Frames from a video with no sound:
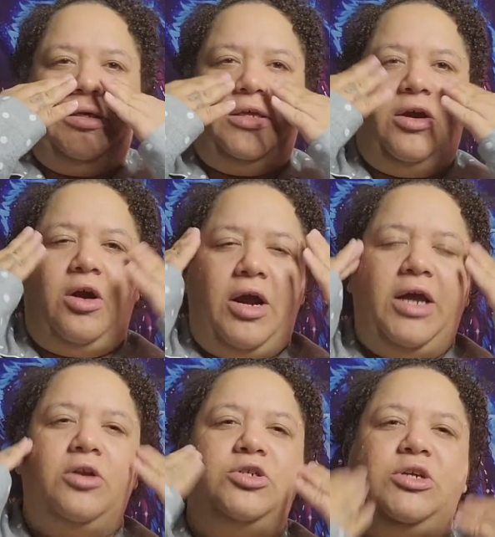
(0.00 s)
there are
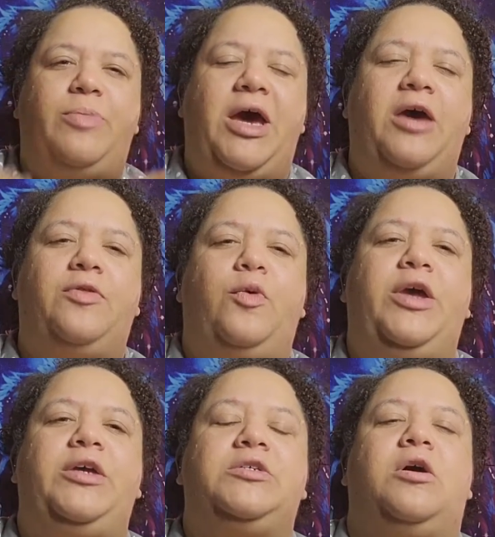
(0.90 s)
energy
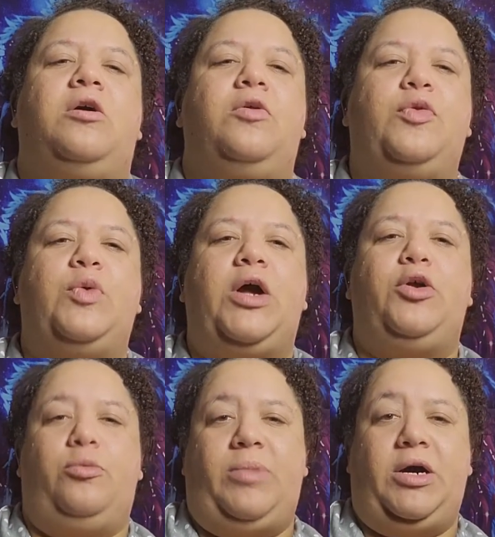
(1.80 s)
pathways all throughout
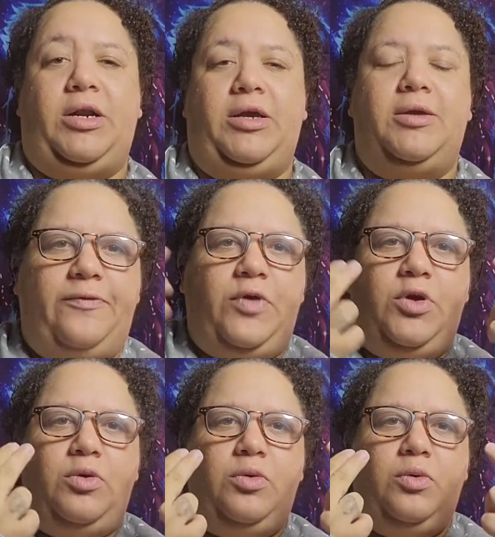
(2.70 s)
your body. If
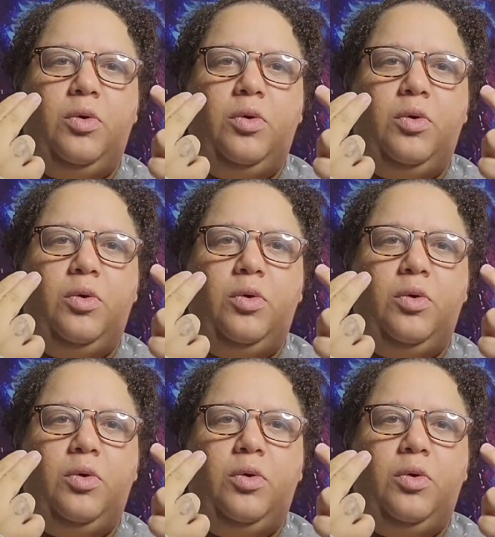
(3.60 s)
you